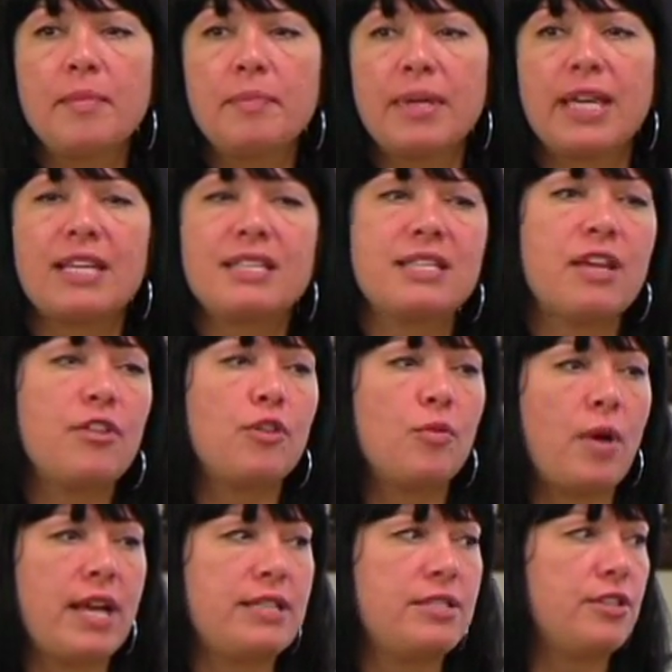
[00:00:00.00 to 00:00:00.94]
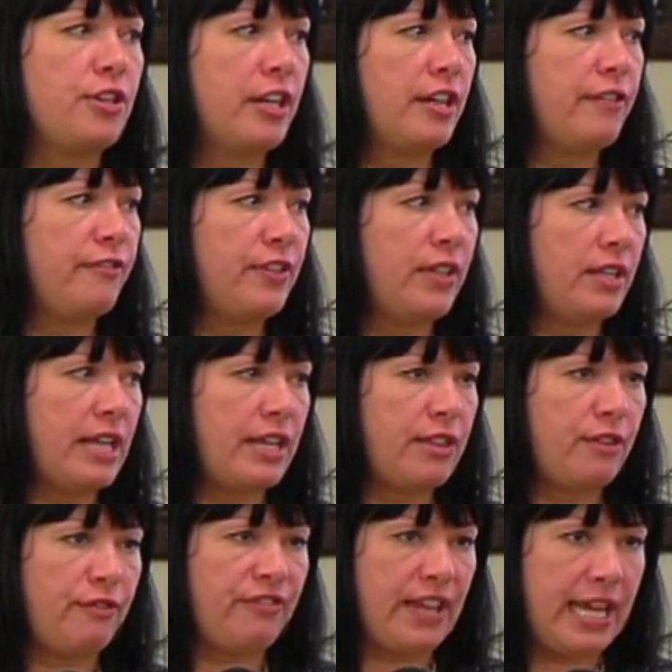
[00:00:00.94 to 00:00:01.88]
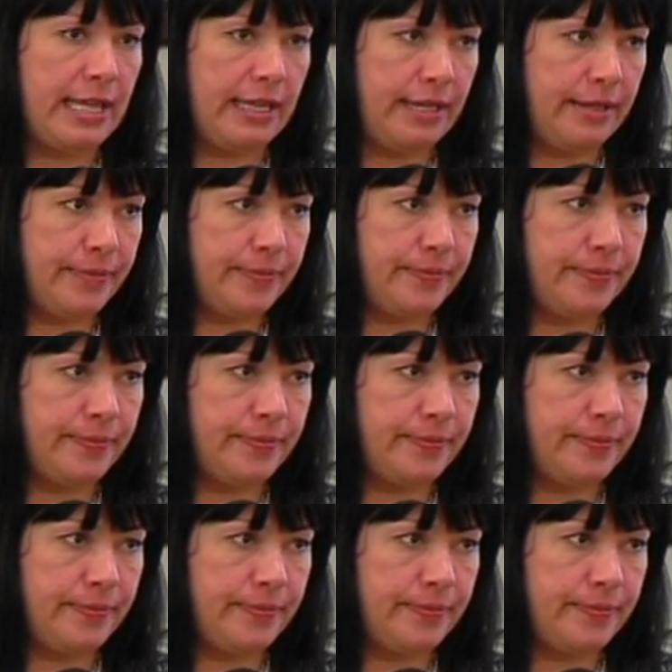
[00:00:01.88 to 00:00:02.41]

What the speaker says: because otherwise they're going to feel like they're failing.